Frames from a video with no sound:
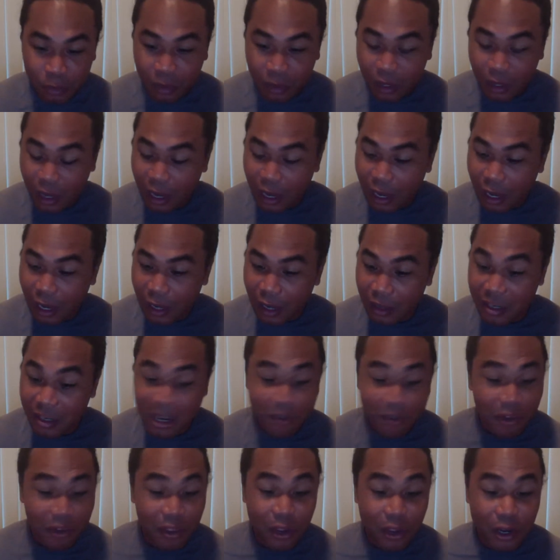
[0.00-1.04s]

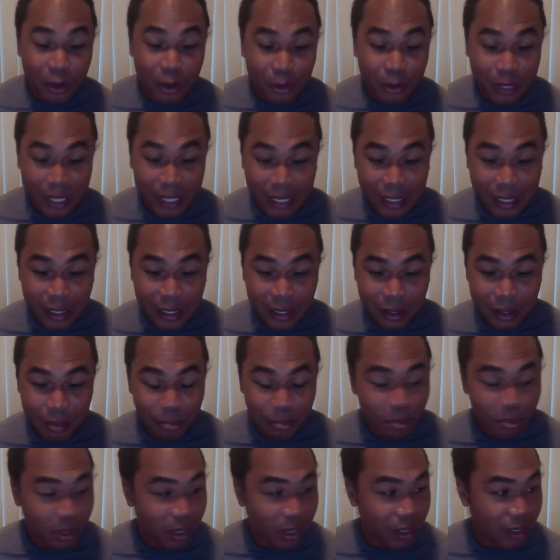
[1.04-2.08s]
Never thought I would eat
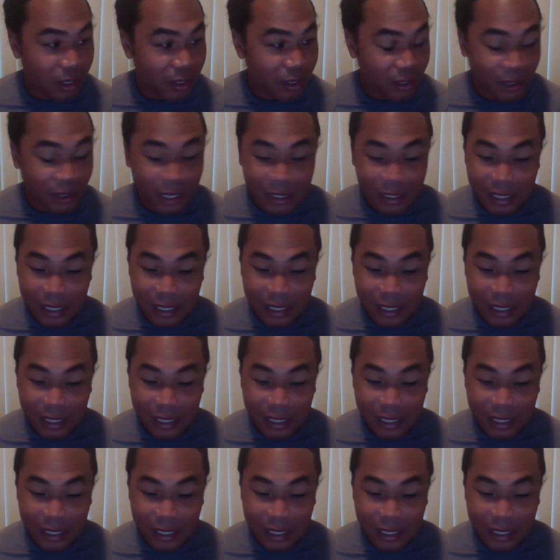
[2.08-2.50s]
it, but you know,